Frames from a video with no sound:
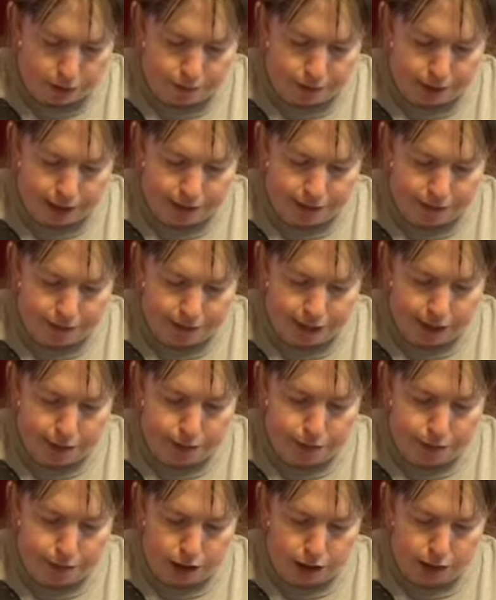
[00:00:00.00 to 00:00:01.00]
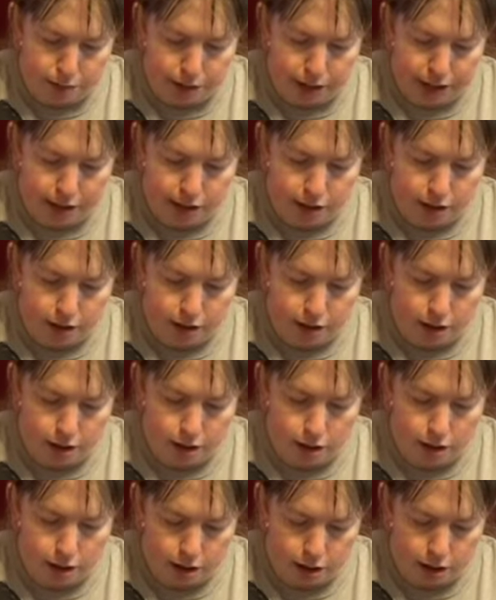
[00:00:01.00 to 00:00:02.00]
my Facebook Marketplace?
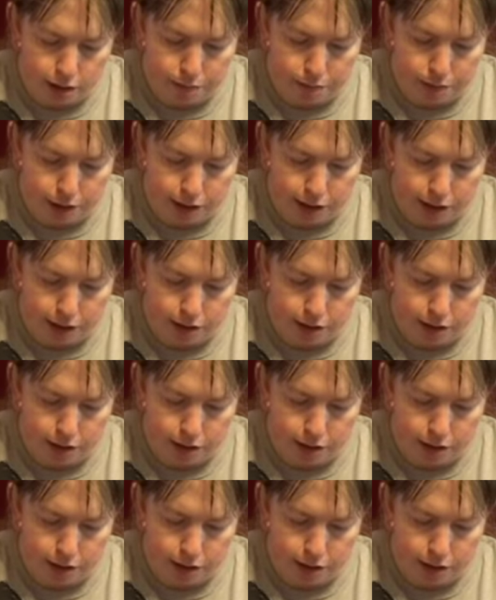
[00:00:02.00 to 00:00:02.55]
How you pay?